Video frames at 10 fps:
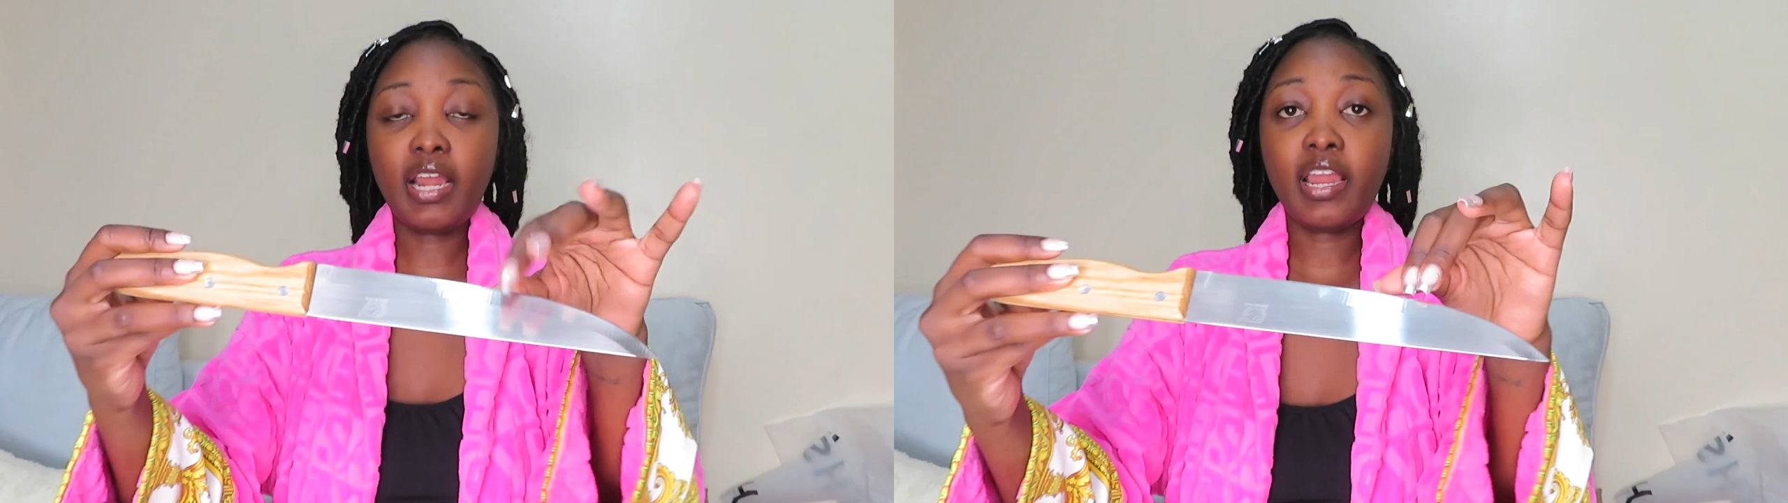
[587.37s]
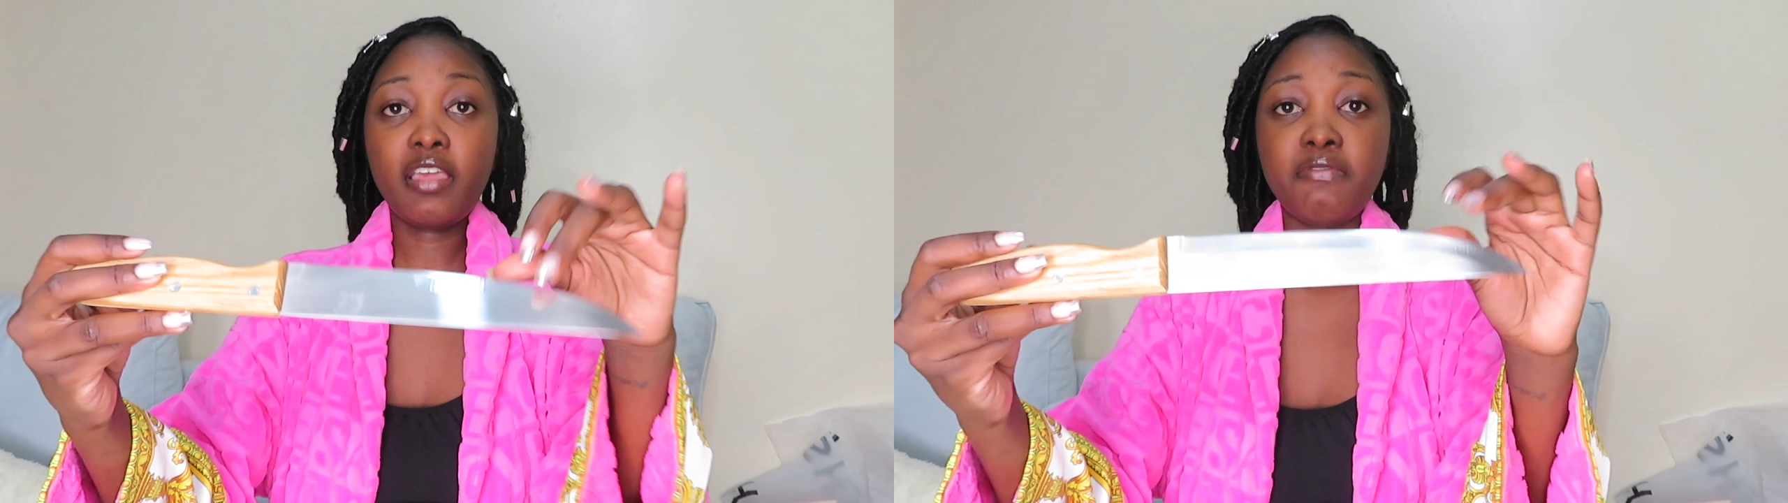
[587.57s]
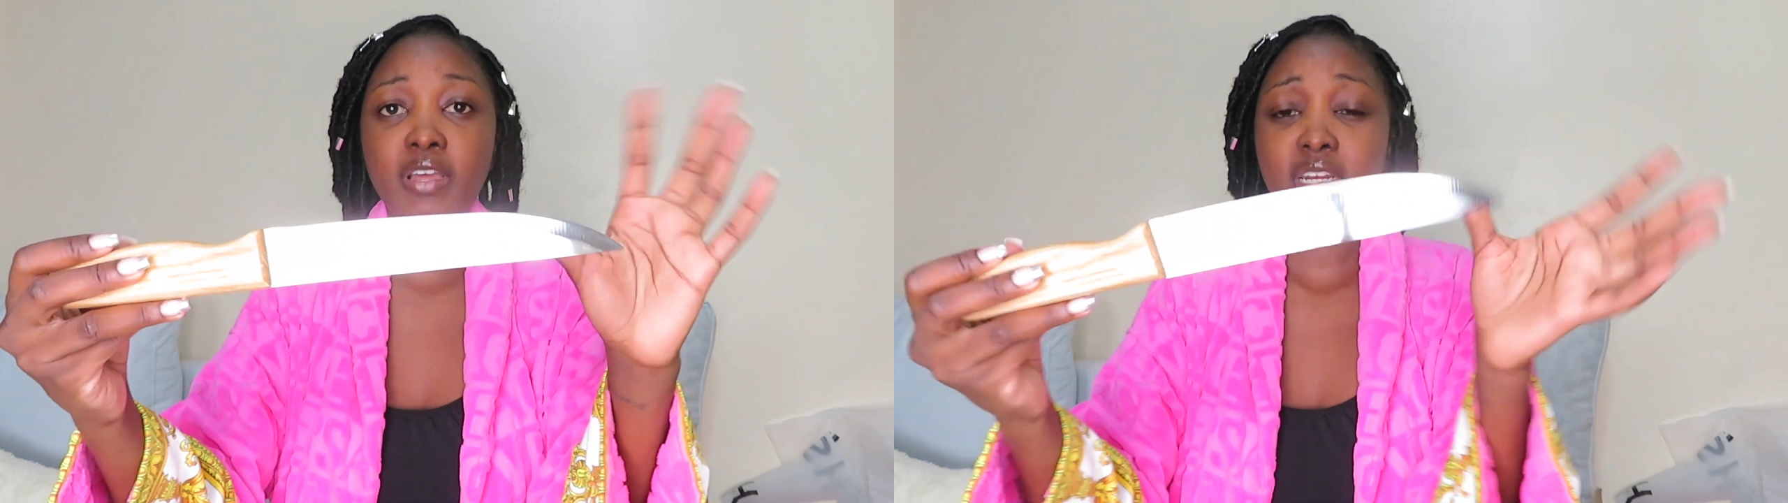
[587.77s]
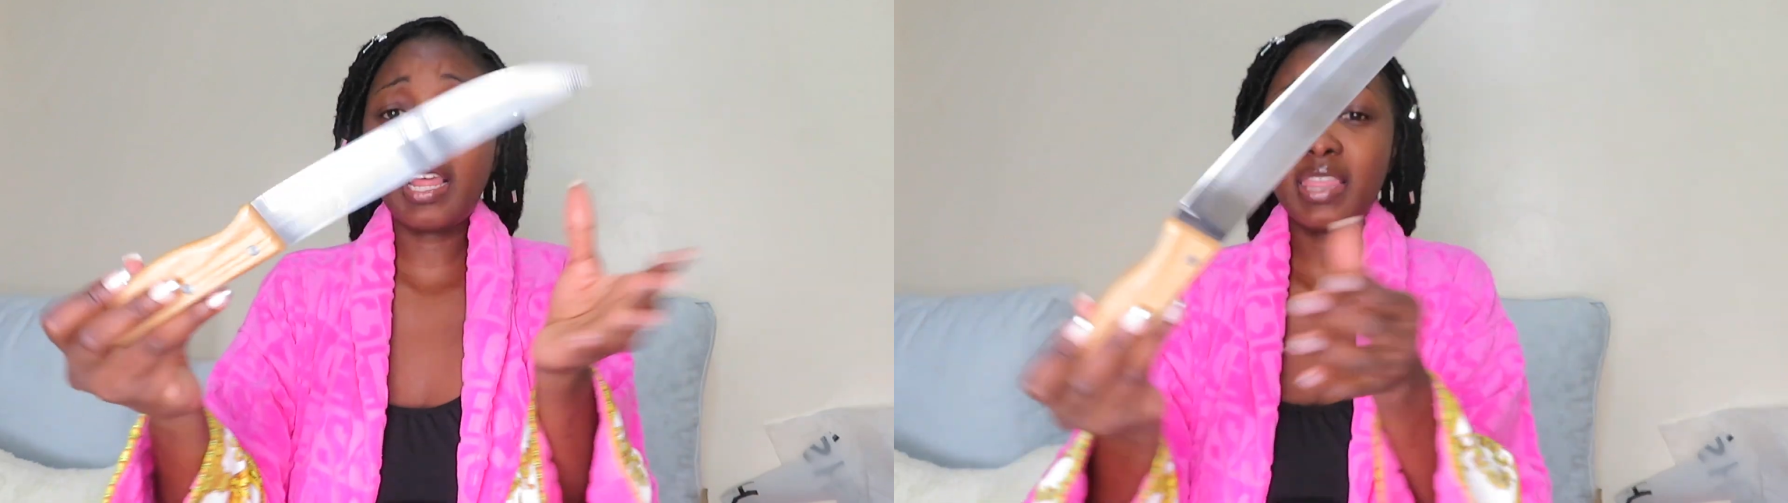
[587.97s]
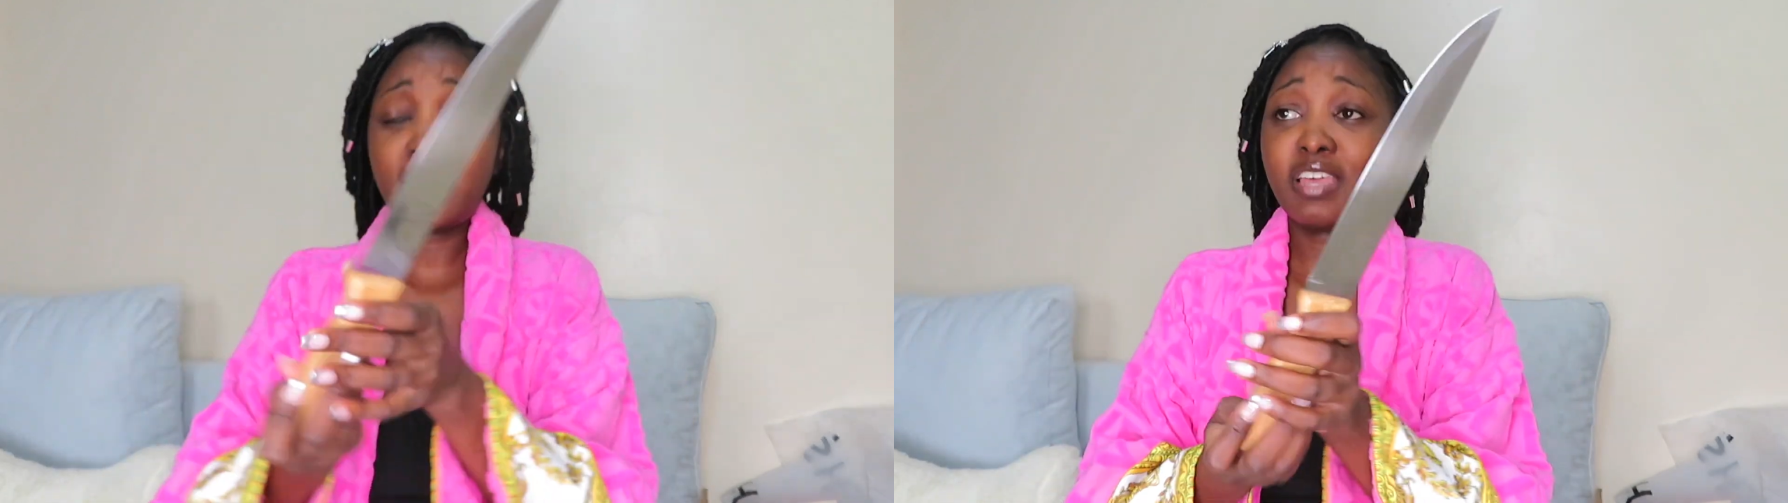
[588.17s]

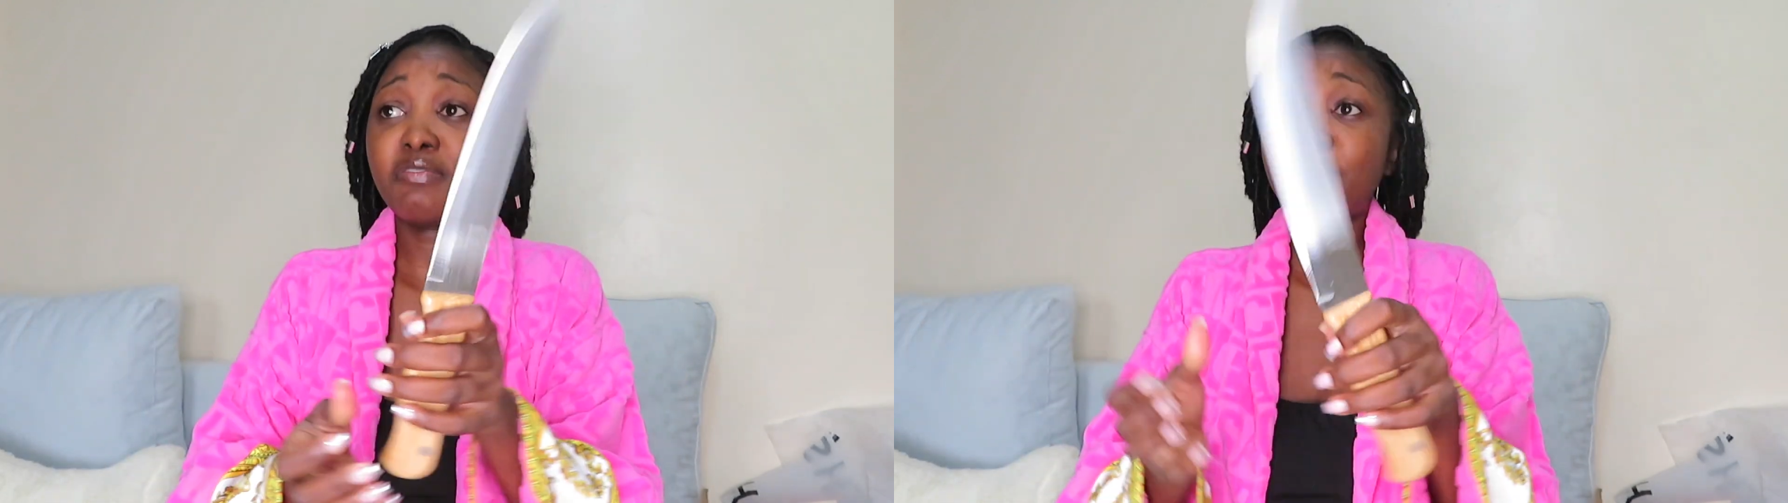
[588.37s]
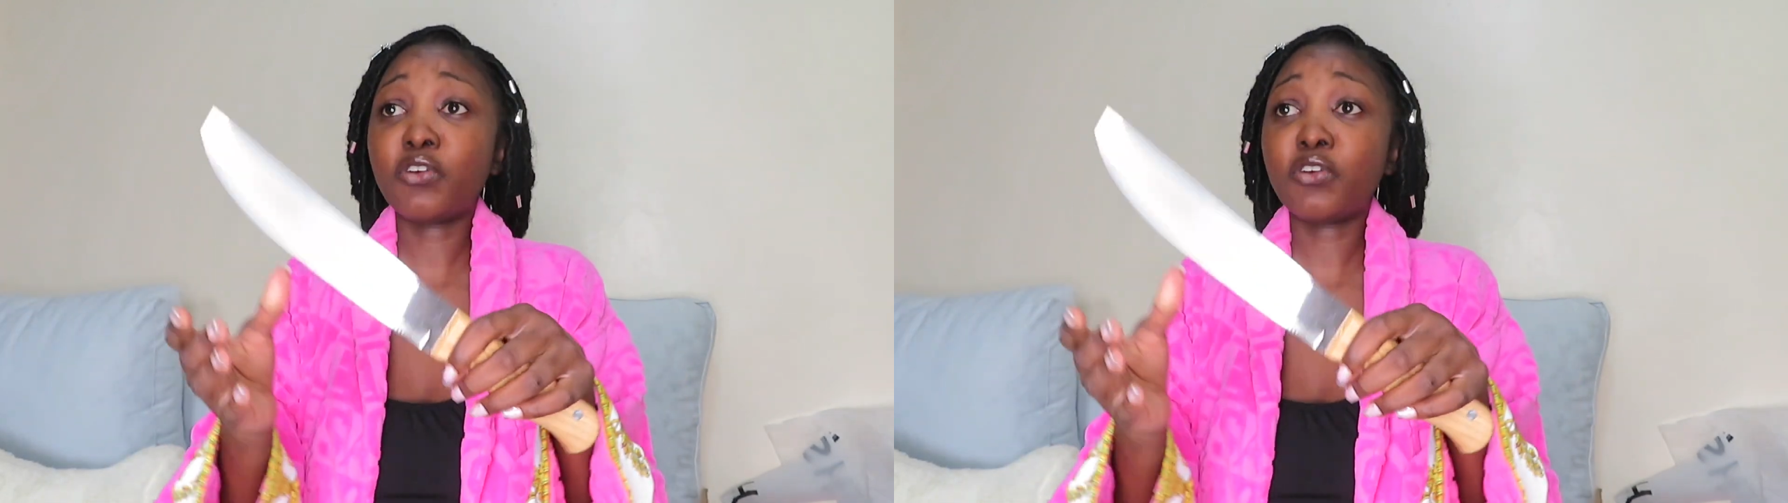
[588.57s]
another knife,